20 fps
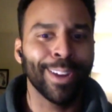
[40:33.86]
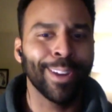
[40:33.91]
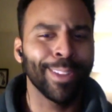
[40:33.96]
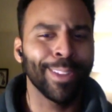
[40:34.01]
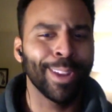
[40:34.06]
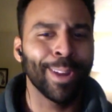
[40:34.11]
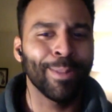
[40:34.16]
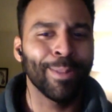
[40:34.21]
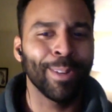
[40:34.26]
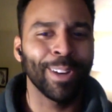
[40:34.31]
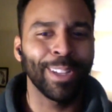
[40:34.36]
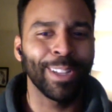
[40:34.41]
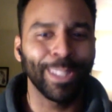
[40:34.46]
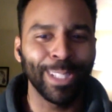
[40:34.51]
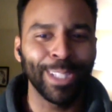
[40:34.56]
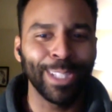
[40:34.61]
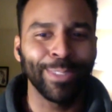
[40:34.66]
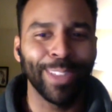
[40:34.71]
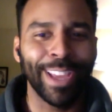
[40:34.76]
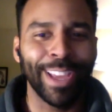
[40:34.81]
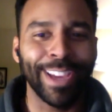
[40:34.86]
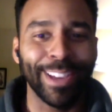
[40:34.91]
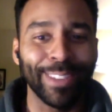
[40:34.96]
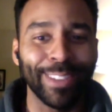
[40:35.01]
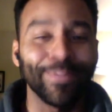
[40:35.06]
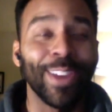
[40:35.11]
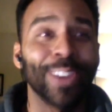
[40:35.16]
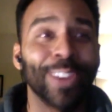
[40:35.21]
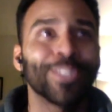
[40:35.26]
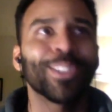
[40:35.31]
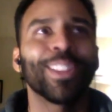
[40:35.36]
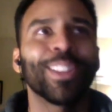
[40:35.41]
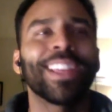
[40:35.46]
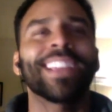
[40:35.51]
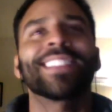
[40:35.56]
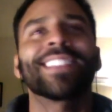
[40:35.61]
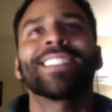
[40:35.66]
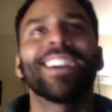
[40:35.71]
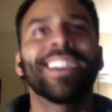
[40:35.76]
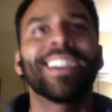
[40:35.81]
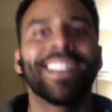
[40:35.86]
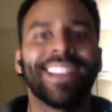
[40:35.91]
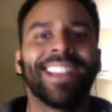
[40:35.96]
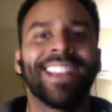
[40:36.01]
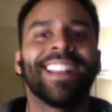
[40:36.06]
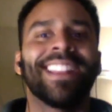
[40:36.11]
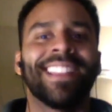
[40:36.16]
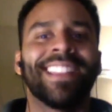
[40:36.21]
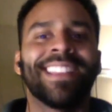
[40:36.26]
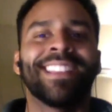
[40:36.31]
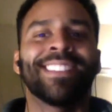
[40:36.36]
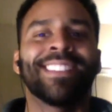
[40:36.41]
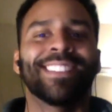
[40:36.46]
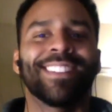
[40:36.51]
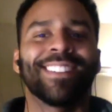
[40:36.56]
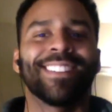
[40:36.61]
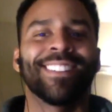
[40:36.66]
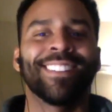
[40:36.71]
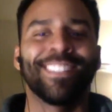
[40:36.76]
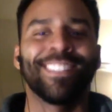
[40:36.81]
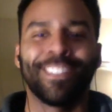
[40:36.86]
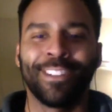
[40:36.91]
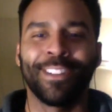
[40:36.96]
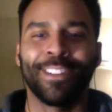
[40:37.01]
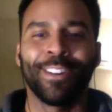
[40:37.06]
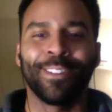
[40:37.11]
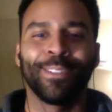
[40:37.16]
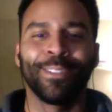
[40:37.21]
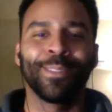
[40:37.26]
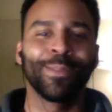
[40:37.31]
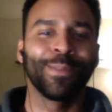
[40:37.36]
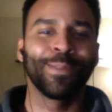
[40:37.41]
that I want to live. Like eventually, like it's not going to get any easier, you know.